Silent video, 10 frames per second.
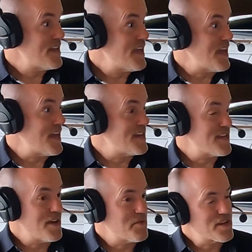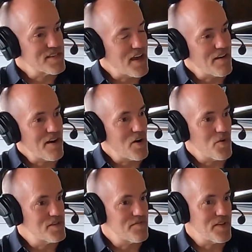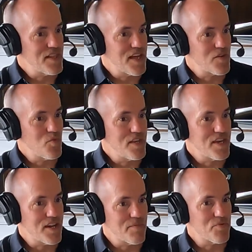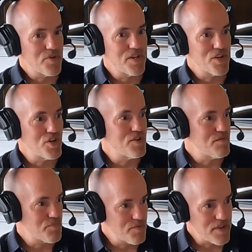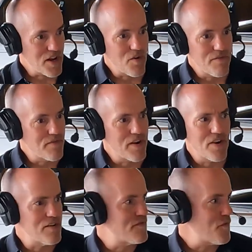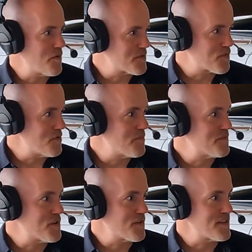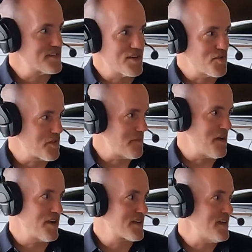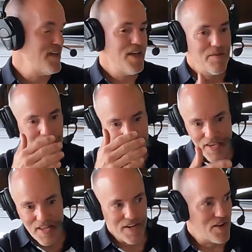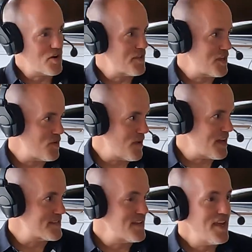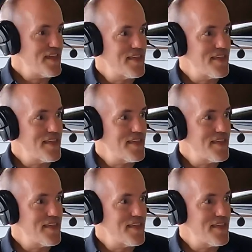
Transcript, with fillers: And uh, because I, I, always feel like we get a pretty good, you know, very informed group of journalists in North America, be it Canada or the U.S., mm.